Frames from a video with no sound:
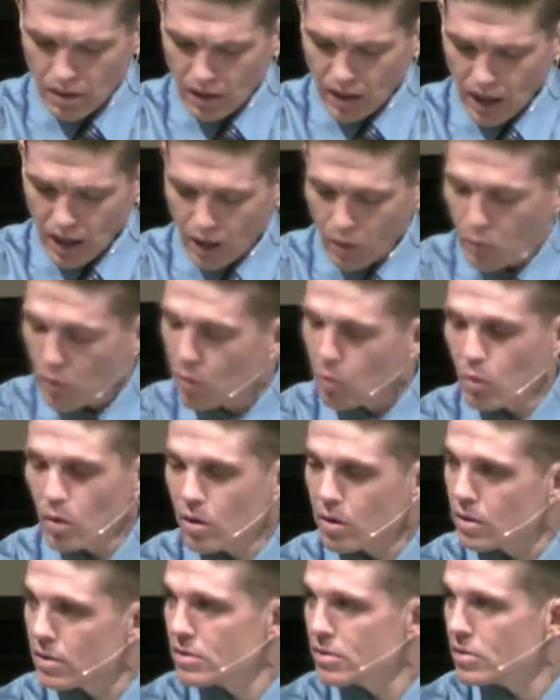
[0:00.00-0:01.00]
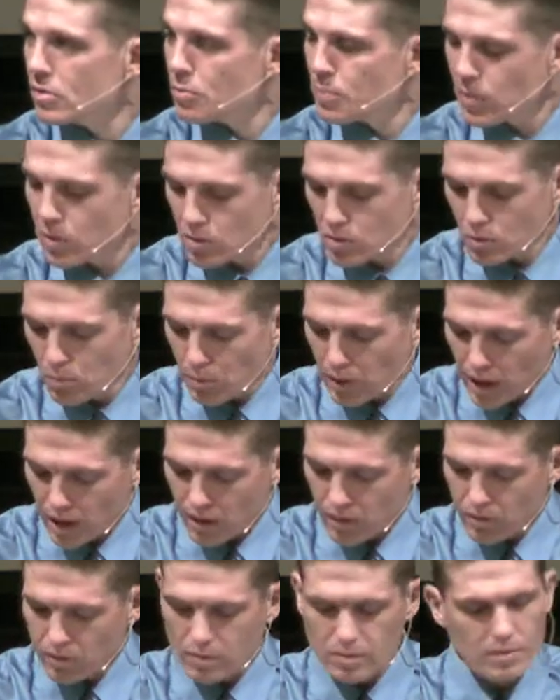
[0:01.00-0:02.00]
How we work is a spiritual
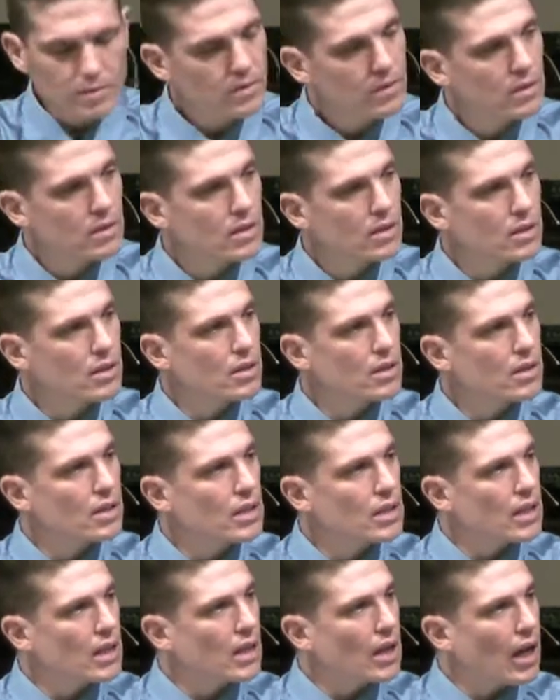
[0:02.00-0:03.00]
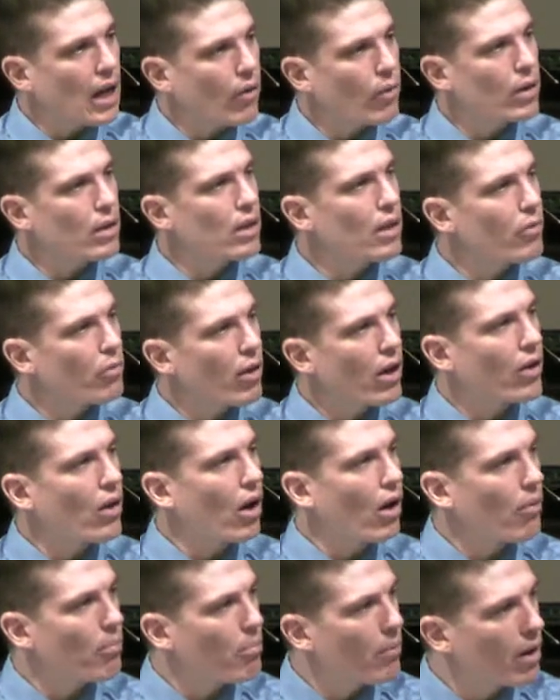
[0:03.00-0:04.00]
battle. How we live out
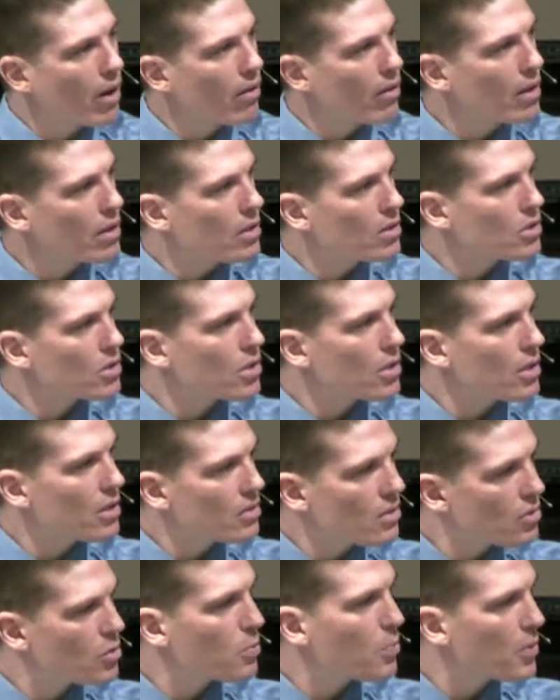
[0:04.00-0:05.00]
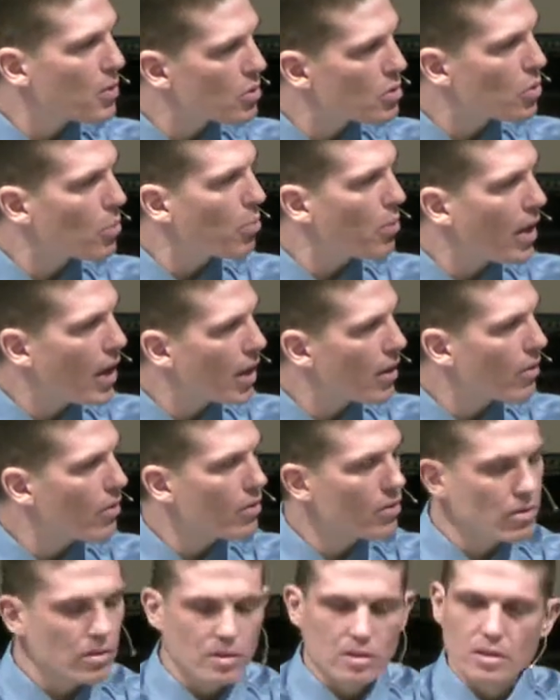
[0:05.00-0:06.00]
our marriage is a spiritual battle.
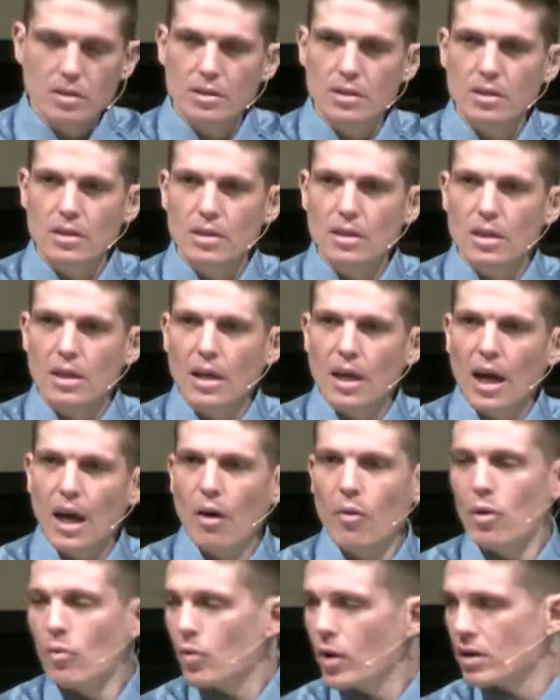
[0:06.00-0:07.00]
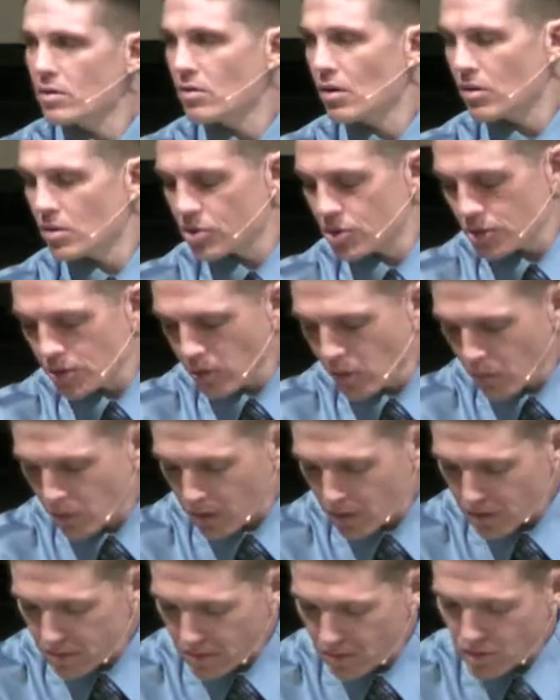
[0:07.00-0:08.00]
How we raise our
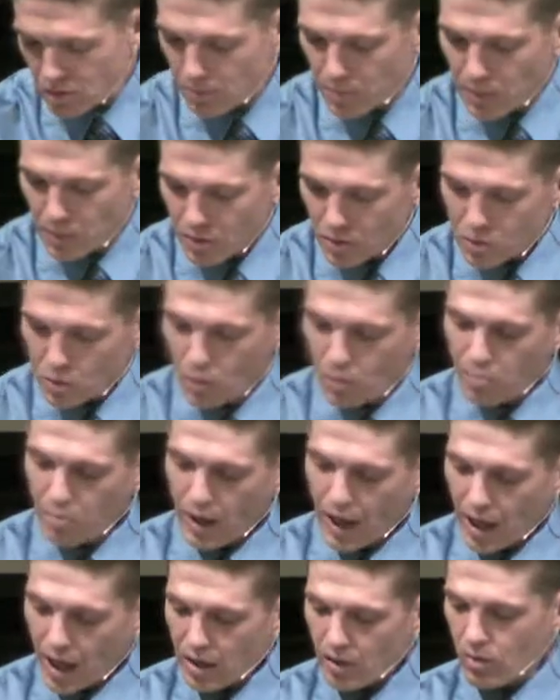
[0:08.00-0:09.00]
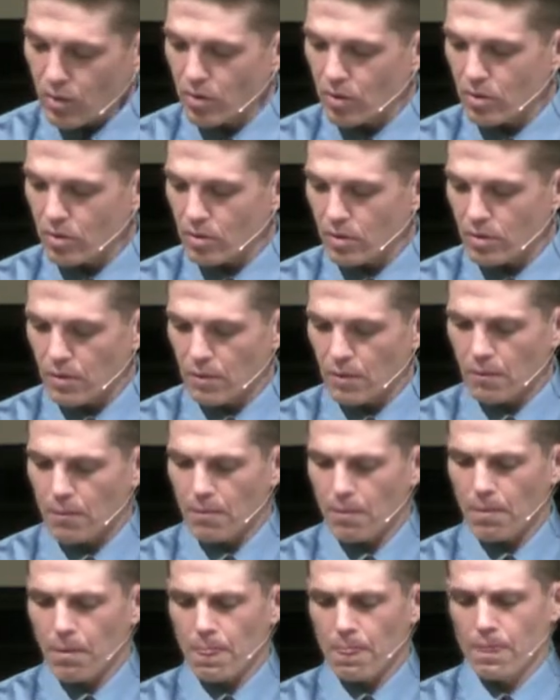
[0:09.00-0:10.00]
children is a spiritual battle
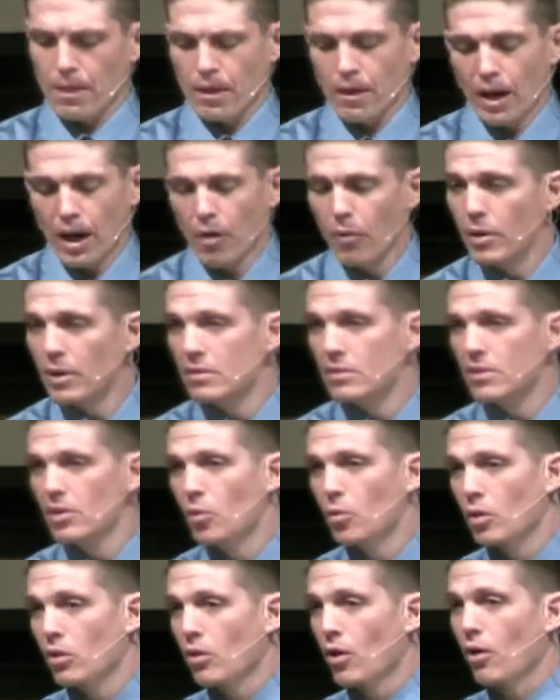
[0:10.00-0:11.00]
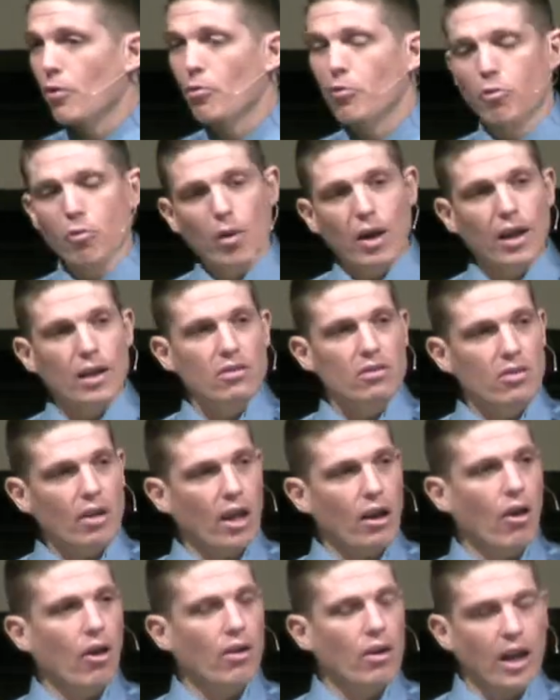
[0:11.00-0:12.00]
how we deal with our friends
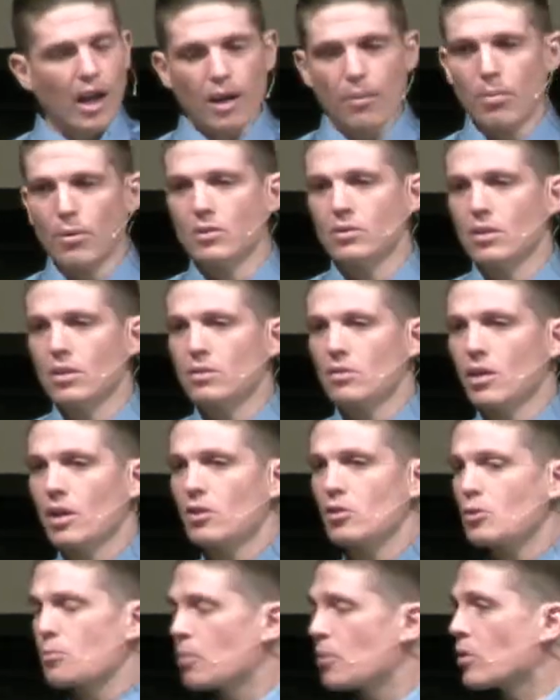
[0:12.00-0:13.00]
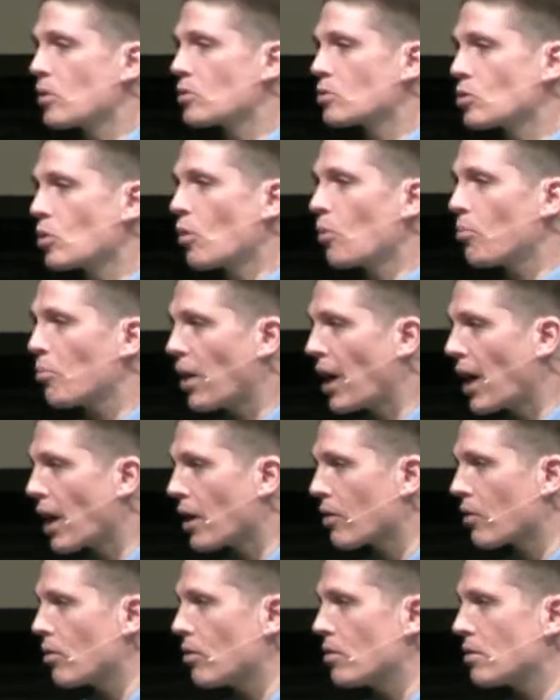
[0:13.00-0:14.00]
and our neighbors is a spiritual
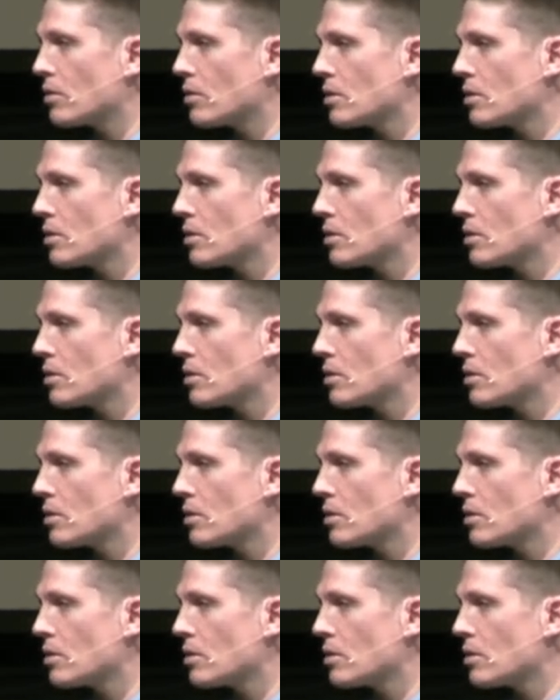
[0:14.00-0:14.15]
battle.